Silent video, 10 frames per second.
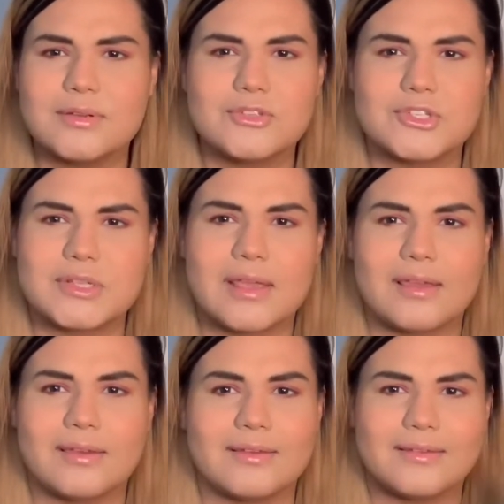
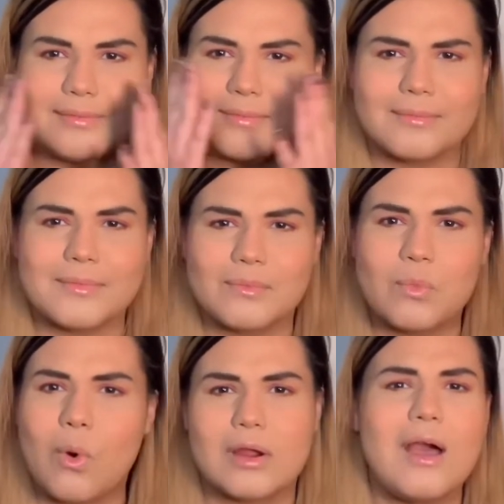She
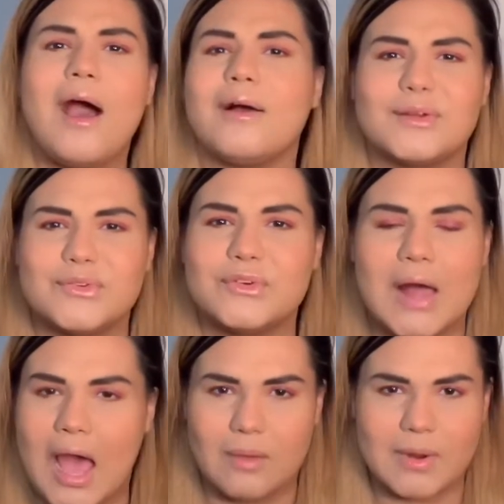wore colorful
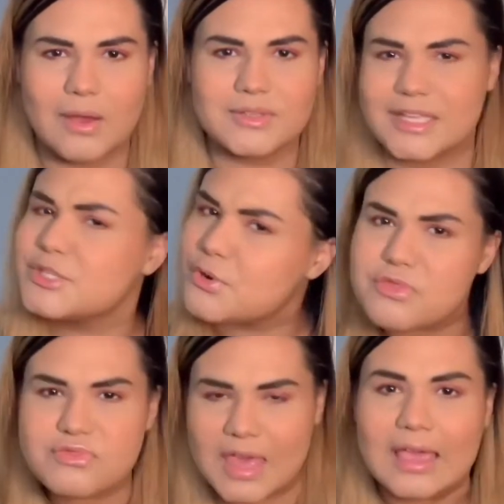eyebrows. That's her
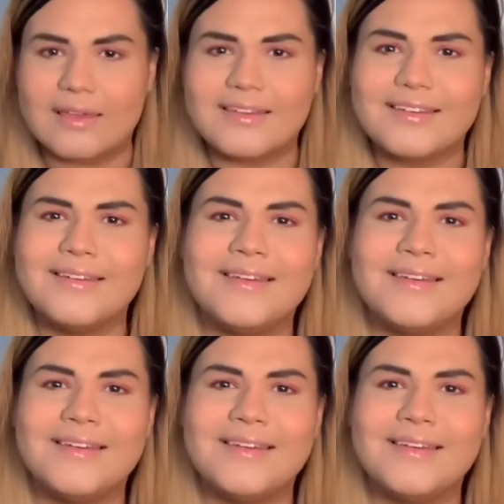thing.